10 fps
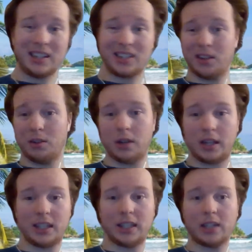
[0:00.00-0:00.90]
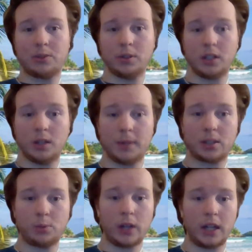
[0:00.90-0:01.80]
So I think that's really the
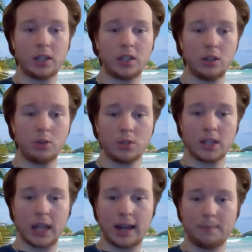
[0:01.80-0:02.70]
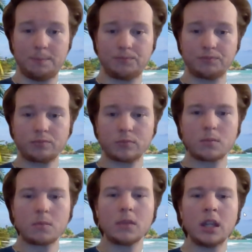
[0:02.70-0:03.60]
best way to use that.
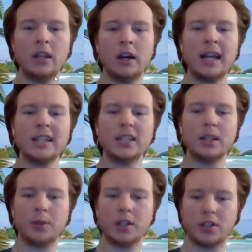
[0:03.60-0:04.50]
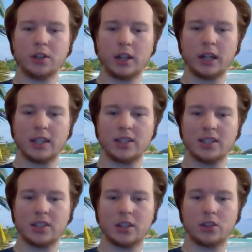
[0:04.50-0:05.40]
And the last thing I want to show you guys
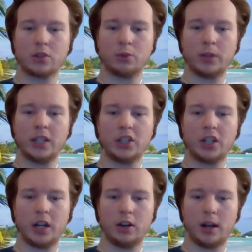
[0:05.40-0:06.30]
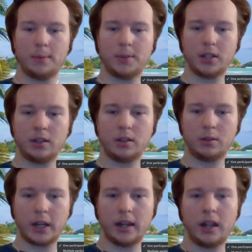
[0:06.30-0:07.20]
is the screen share option.
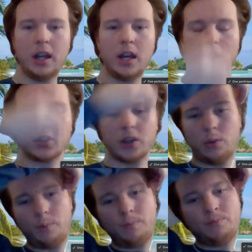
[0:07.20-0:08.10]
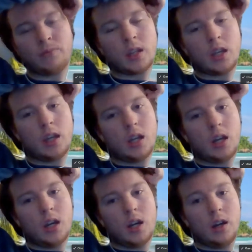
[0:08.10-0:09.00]
Okay, so
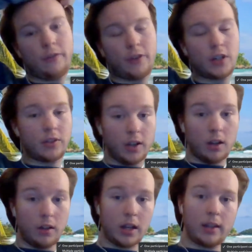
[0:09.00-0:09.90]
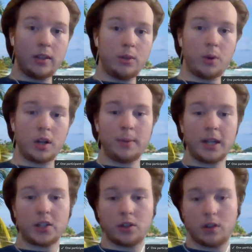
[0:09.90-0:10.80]
first of all, you want to make
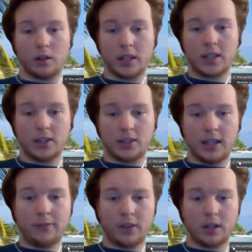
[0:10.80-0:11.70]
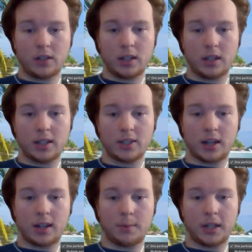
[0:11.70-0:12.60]
sure this is default. This is
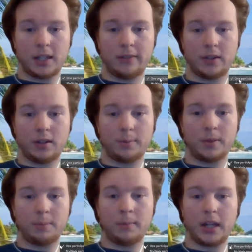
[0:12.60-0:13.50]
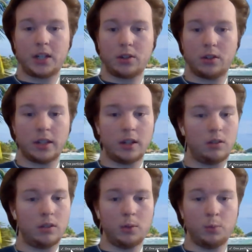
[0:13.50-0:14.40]
on by default, but make sure that
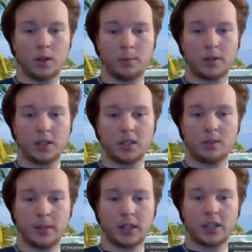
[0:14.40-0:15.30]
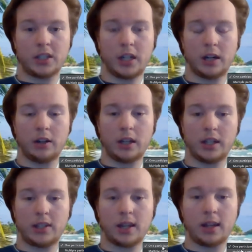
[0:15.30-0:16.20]
only one participant can share at a
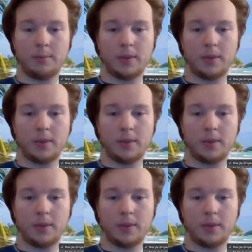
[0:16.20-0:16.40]
time.